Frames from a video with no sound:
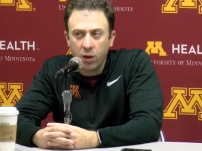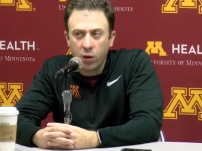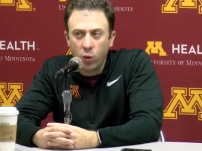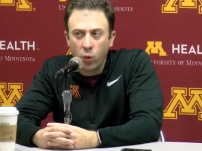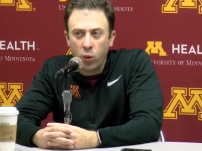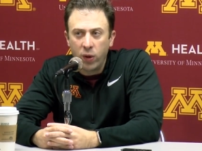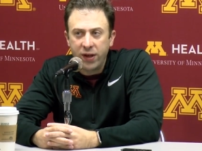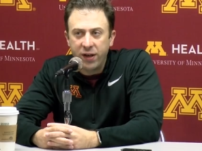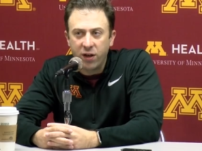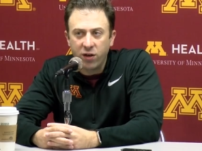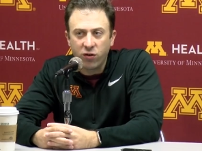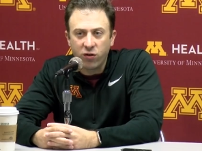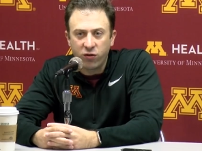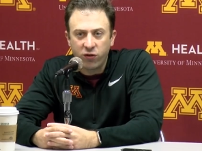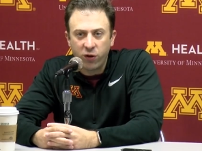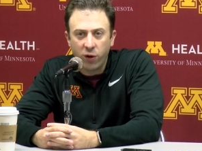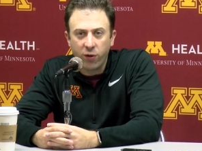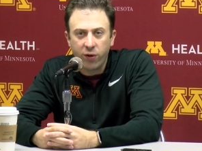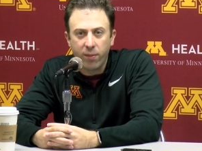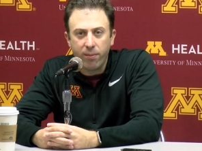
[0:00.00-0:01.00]
we didn't
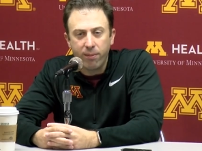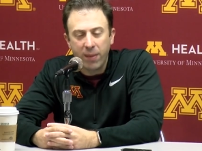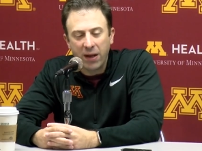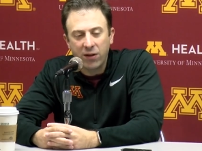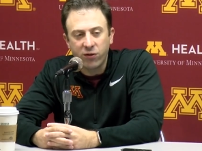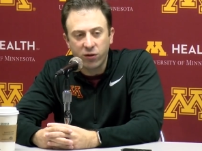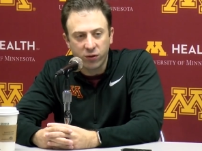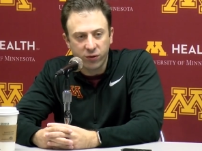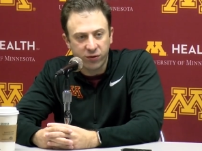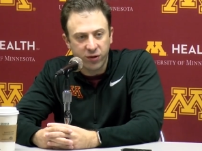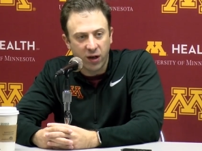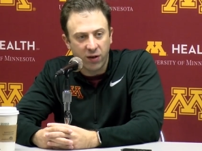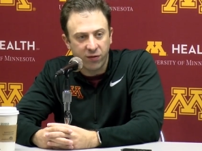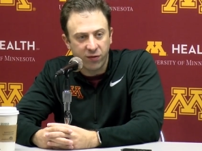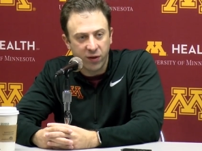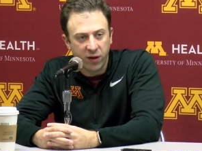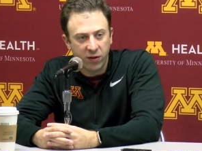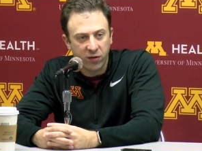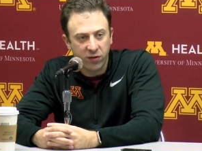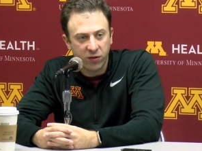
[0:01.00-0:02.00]
show the mental
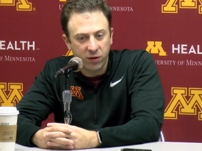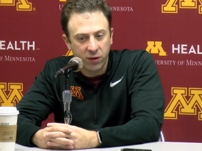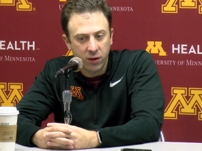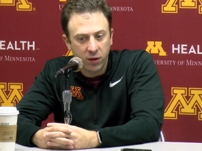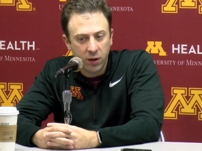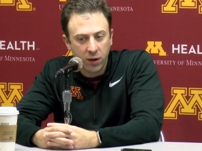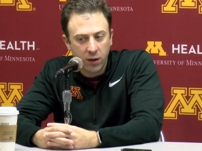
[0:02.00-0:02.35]
toughness,